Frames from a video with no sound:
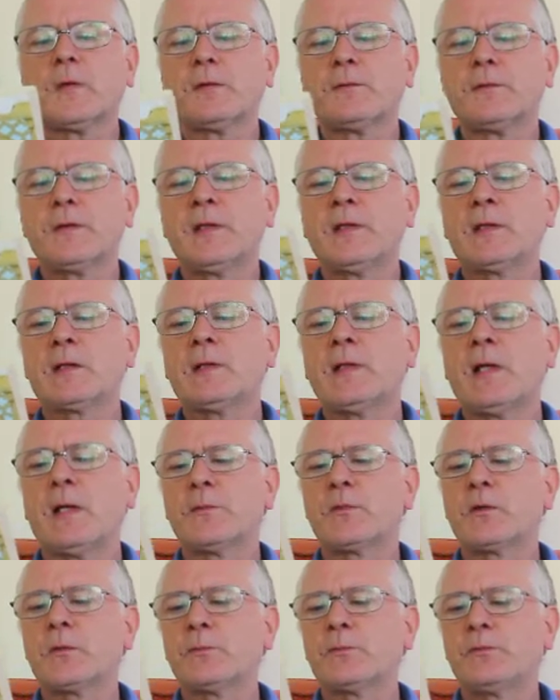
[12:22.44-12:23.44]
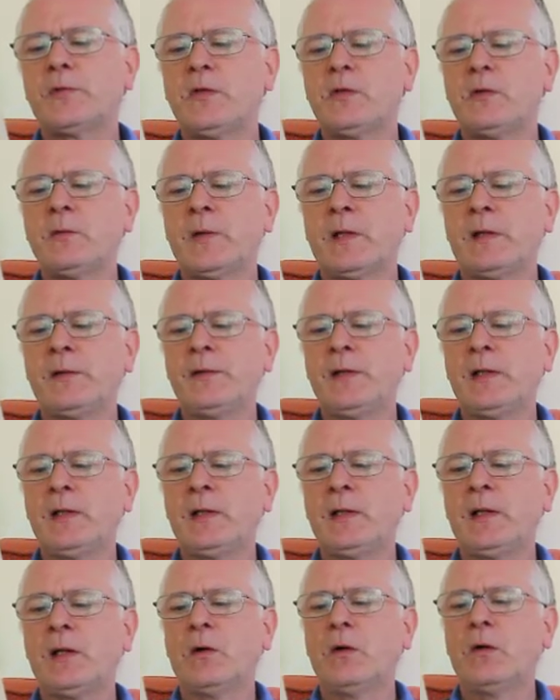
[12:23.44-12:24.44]
He slept pretty well
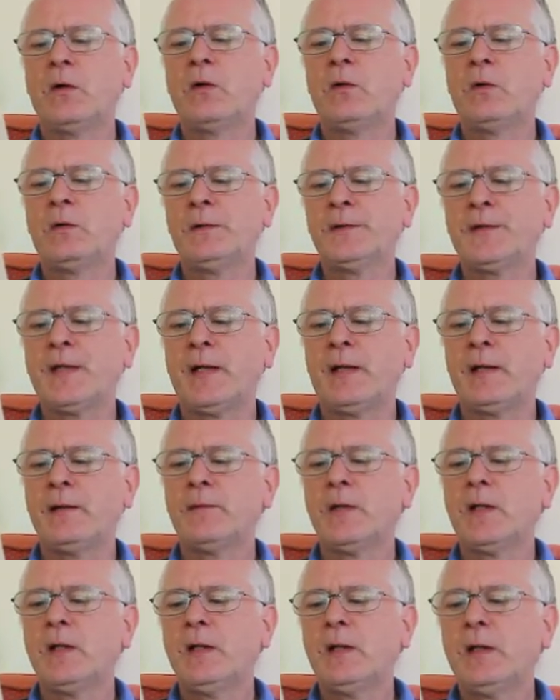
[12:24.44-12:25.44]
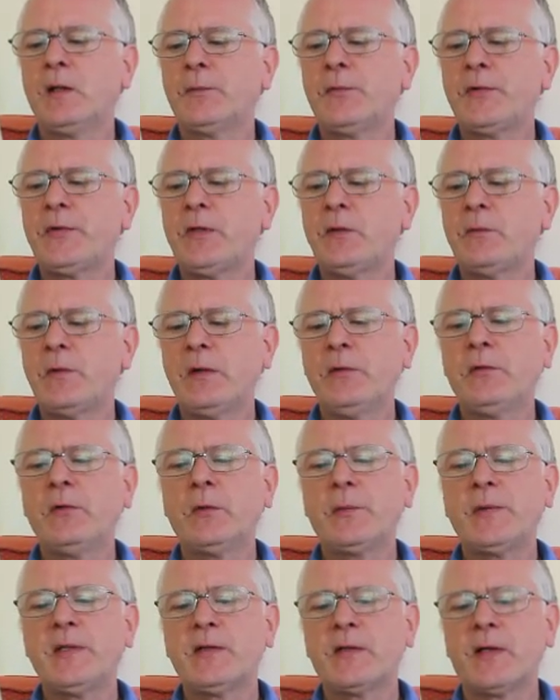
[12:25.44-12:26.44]
nearly all day, but he woke
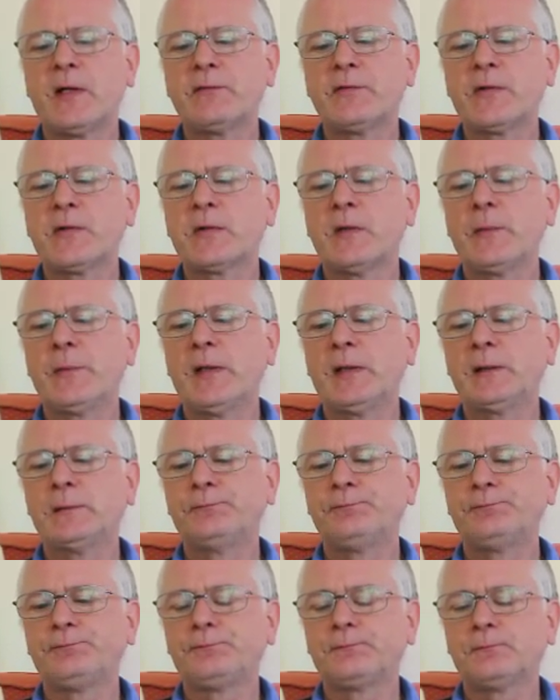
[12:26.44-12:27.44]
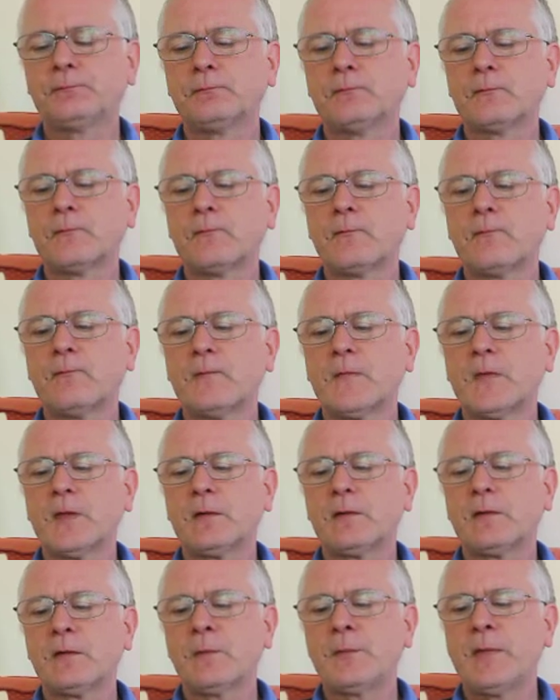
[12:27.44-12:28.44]
up in time for supper.
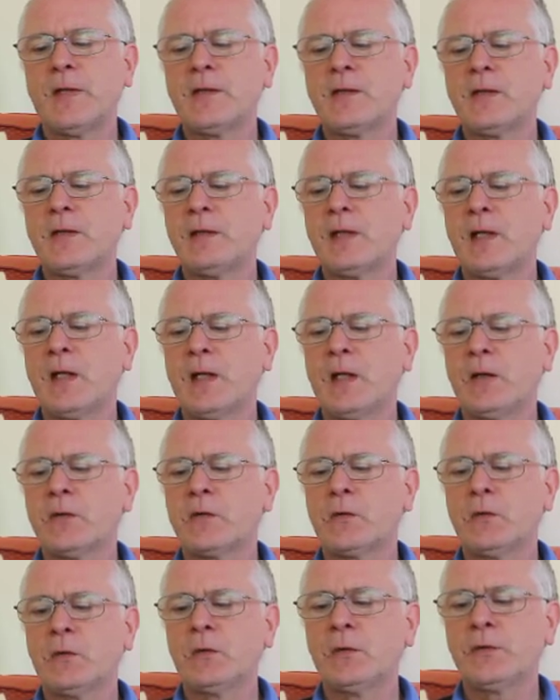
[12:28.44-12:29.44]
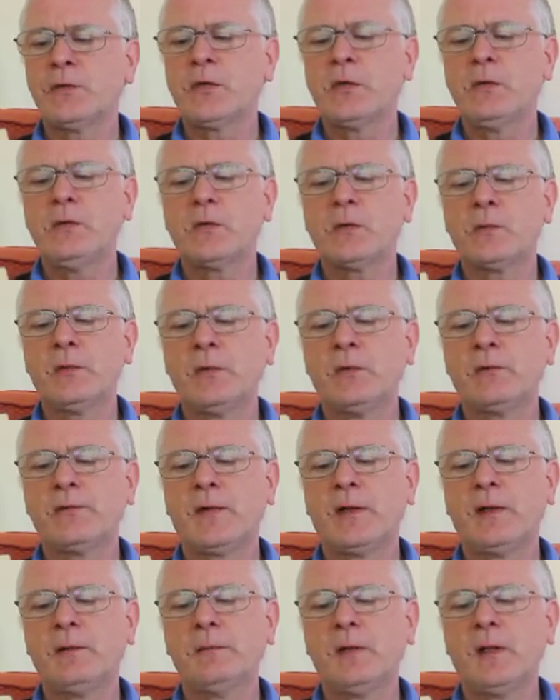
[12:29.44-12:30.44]
The beds in that house were all too small for
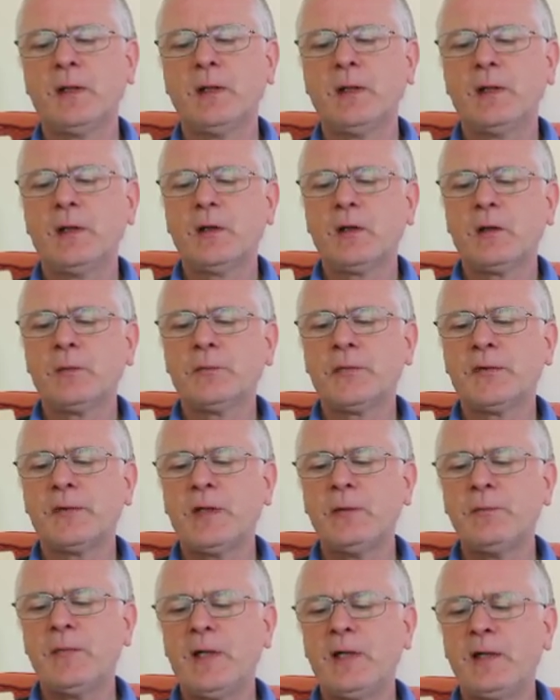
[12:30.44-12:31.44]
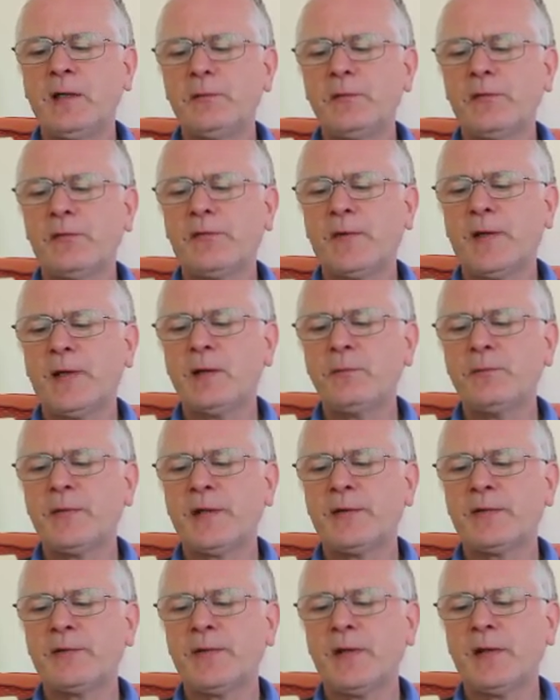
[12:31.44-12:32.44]
him, but they made him a fine
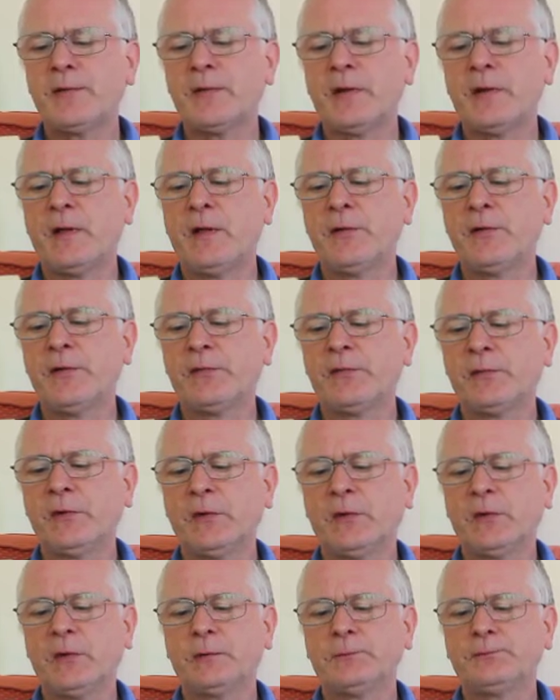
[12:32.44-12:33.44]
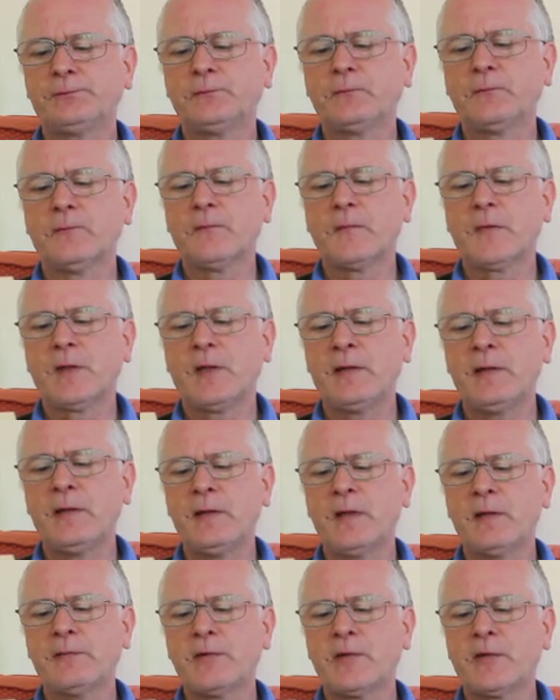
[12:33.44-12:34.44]
bed of heather on the floor, and he
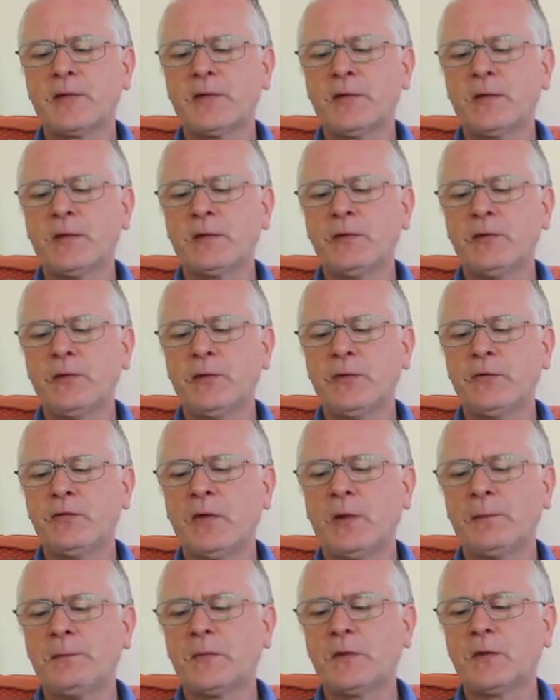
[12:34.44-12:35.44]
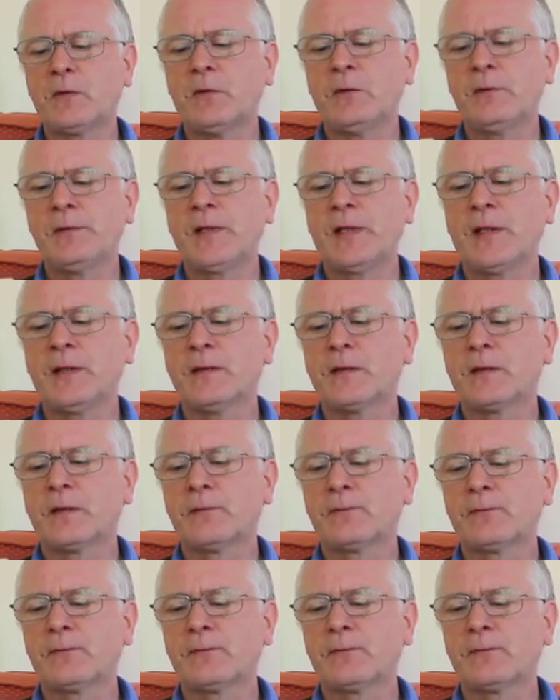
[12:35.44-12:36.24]
never stirred nor dreamt all night.